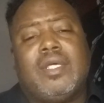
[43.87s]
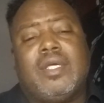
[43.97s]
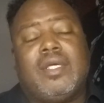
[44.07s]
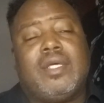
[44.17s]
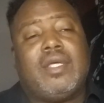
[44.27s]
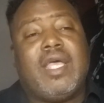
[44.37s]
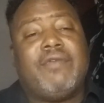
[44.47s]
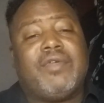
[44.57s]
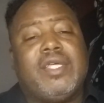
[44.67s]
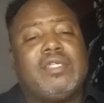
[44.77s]

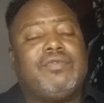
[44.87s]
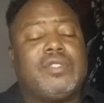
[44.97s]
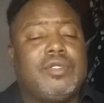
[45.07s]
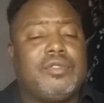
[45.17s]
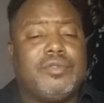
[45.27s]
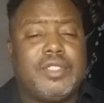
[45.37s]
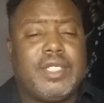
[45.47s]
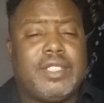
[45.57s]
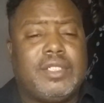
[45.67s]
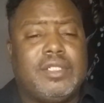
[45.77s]
advocates for social
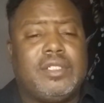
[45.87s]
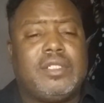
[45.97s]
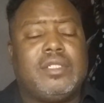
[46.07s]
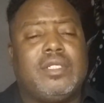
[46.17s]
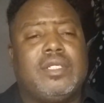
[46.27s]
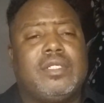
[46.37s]
justice,